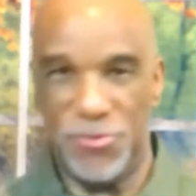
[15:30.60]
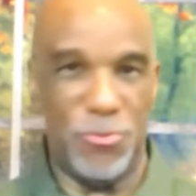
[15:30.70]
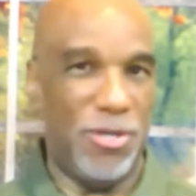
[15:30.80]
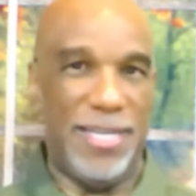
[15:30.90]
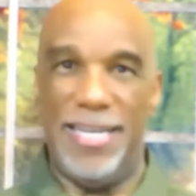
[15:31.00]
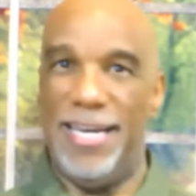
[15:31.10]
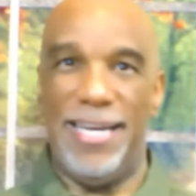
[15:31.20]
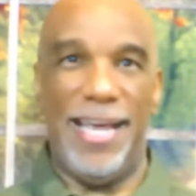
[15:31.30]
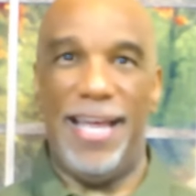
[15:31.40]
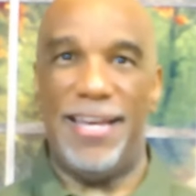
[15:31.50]
it's really
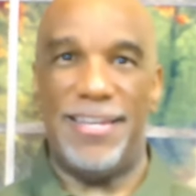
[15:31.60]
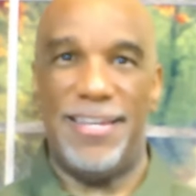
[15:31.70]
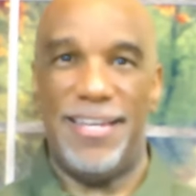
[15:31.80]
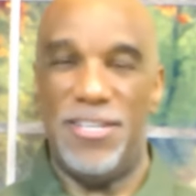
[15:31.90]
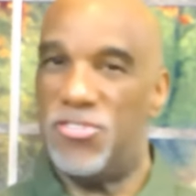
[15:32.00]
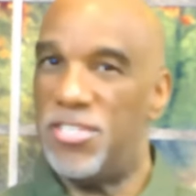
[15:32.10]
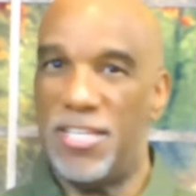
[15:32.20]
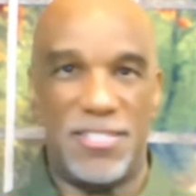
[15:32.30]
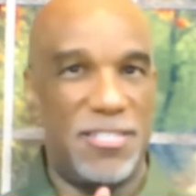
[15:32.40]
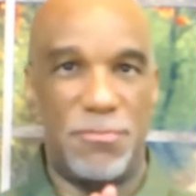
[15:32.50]
getting at is
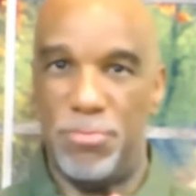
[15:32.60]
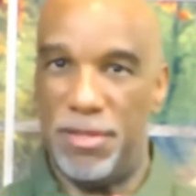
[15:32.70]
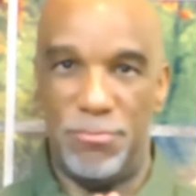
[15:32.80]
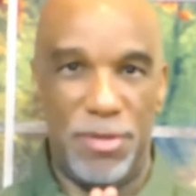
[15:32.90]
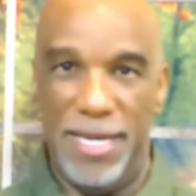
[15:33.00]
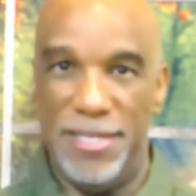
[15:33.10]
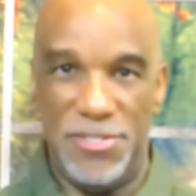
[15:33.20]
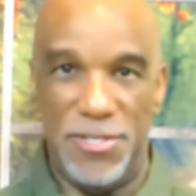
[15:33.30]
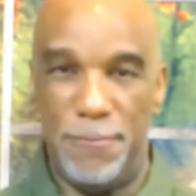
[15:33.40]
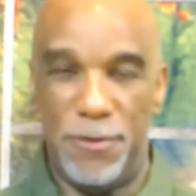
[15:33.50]
this is plain
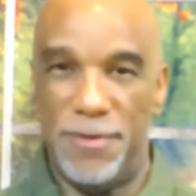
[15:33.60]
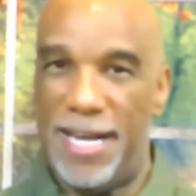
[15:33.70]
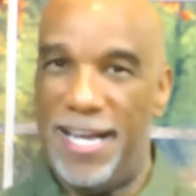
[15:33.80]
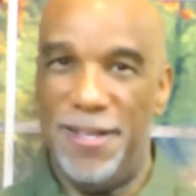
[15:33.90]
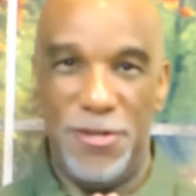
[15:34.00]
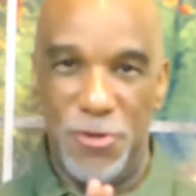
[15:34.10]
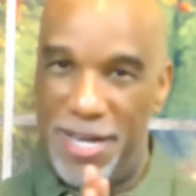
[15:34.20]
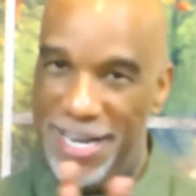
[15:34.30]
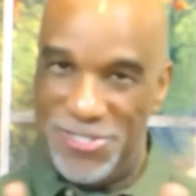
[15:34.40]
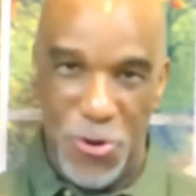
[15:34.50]
and simple. You
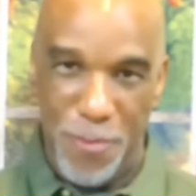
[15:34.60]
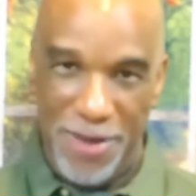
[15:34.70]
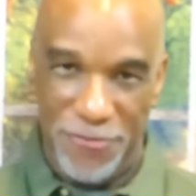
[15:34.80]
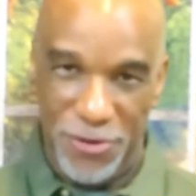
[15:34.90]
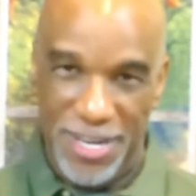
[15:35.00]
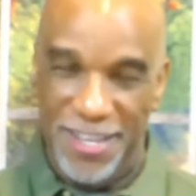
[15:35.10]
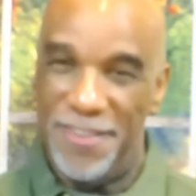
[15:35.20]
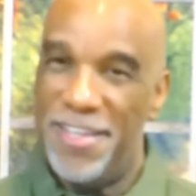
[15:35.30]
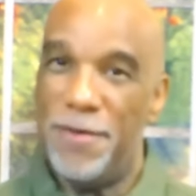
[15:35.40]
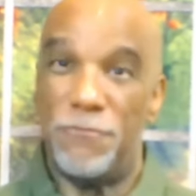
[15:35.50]
guys know my
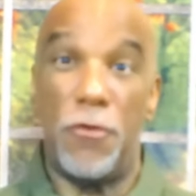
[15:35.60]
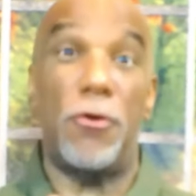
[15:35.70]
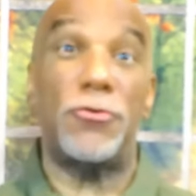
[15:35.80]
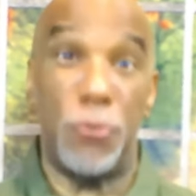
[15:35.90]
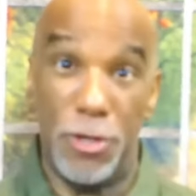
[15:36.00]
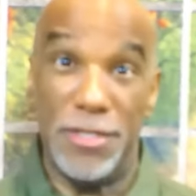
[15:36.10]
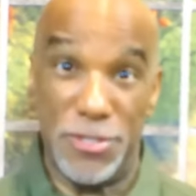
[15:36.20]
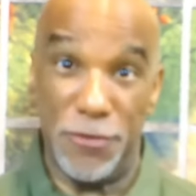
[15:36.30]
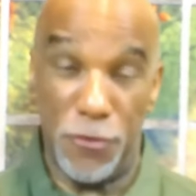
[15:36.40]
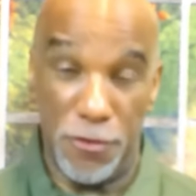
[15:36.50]
first, for those who are
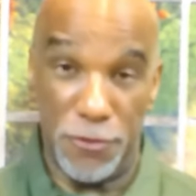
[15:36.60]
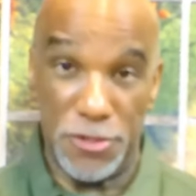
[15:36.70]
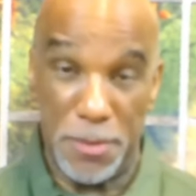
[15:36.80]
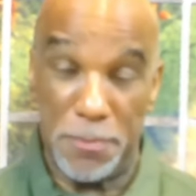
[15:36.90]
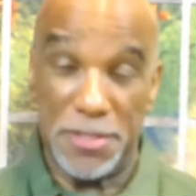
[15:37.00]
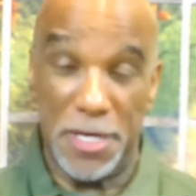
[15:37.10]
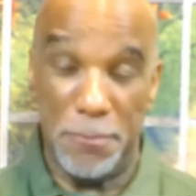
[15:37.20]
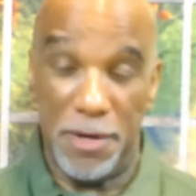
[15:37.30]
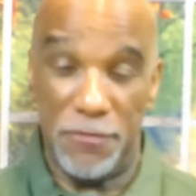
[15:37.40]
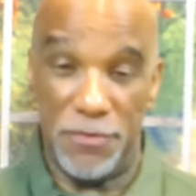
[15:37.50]
listening for the first time, I'm going to
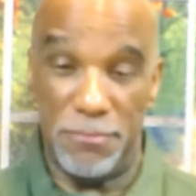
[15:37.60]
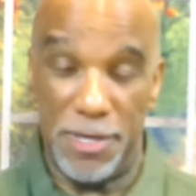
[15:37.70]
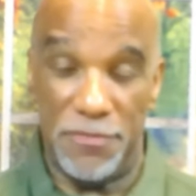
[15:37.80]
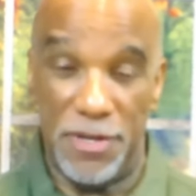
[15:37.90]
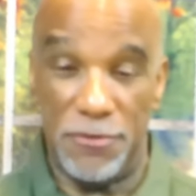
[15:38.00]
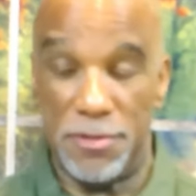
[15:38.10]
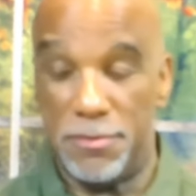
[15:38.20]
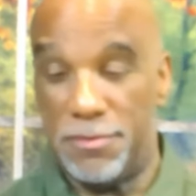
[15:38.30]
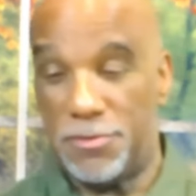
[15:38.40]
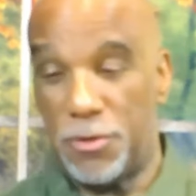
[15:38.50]
tell you my favorite
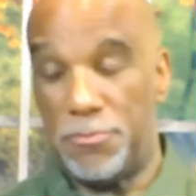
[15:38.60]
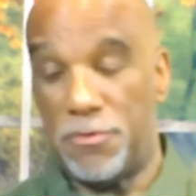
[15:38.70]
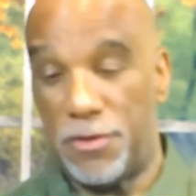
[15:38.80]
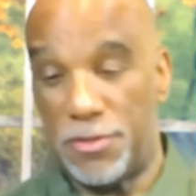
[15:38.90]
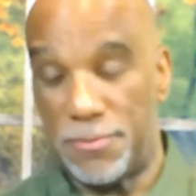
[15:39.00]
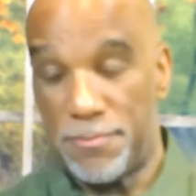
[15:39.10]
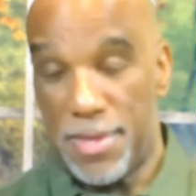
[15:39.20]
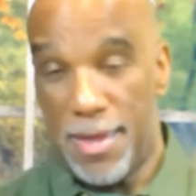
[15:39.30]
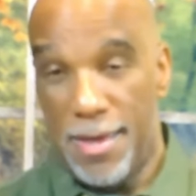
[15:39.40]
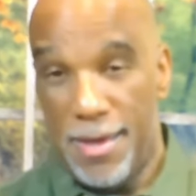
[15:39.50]
scripture verse.
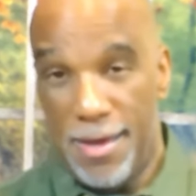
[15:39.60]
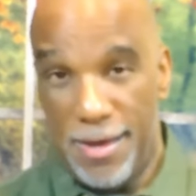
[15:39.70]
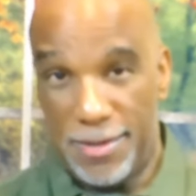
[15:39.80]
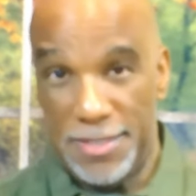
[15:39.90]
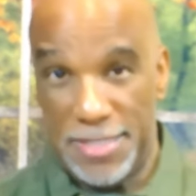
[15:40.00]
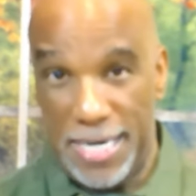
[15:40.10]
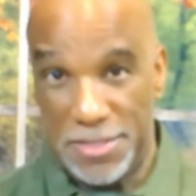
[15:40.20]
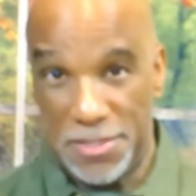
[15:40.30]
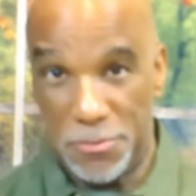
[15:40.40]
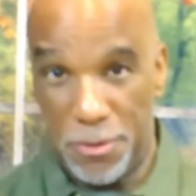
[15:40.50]

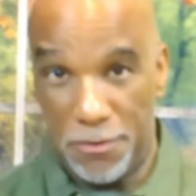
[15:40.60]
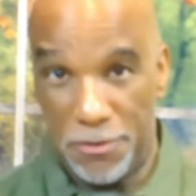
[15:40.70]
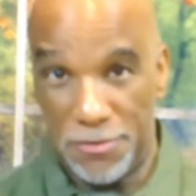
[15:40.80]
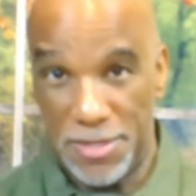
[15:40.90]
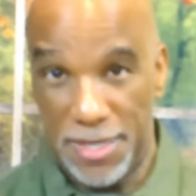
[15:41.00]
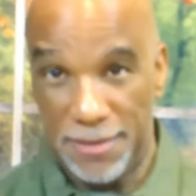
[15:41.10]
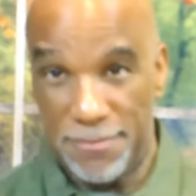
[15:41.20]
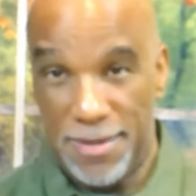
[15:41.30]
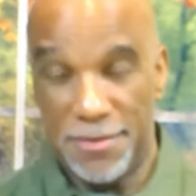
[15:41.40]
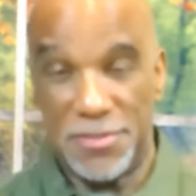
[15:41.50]
Ecclesiastes 12:13.
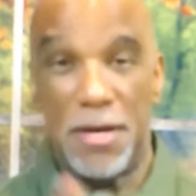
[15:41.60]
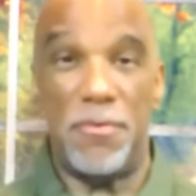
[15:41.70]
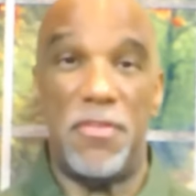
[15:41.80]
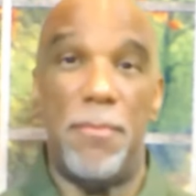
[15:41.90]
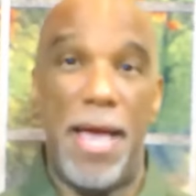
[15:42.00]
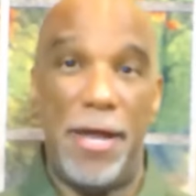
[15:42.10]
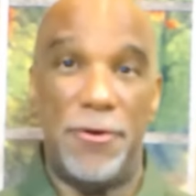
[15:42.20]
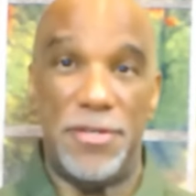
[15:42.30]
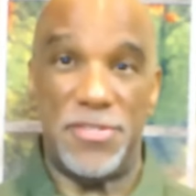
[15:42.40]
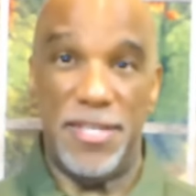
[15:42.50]
The sum of the
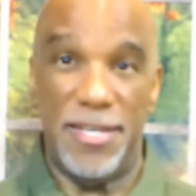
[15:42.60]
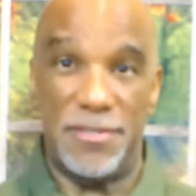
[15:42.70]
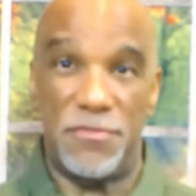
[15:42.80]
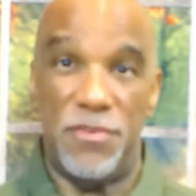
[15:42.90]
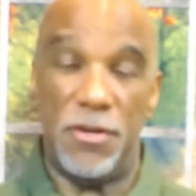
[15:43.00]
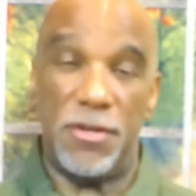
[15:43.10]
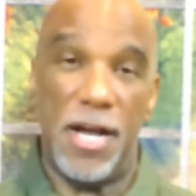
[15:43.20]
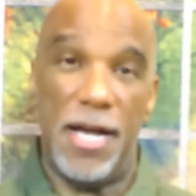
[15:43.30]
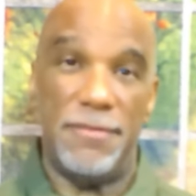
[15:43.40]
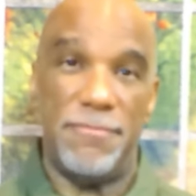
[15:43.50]
matter is this: fear
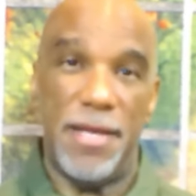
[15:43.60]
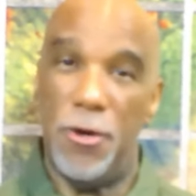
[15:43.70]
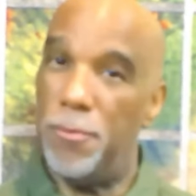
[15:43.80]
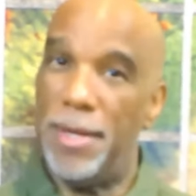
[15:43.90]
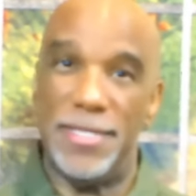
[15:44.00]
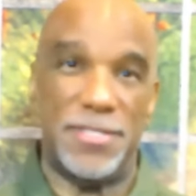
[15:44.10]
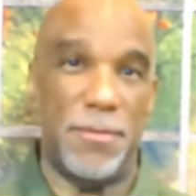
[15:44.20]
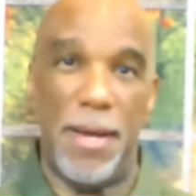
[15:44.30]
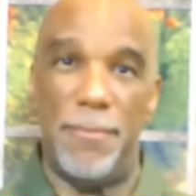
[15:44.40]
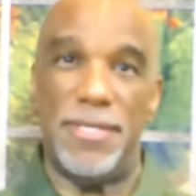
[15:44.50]
God and obey his
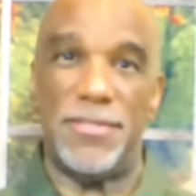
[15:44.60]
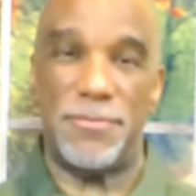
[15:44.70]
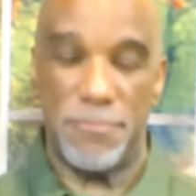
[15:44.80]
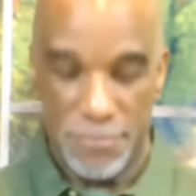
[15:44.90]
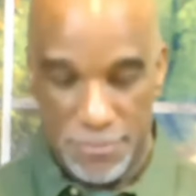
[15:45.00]
commandments.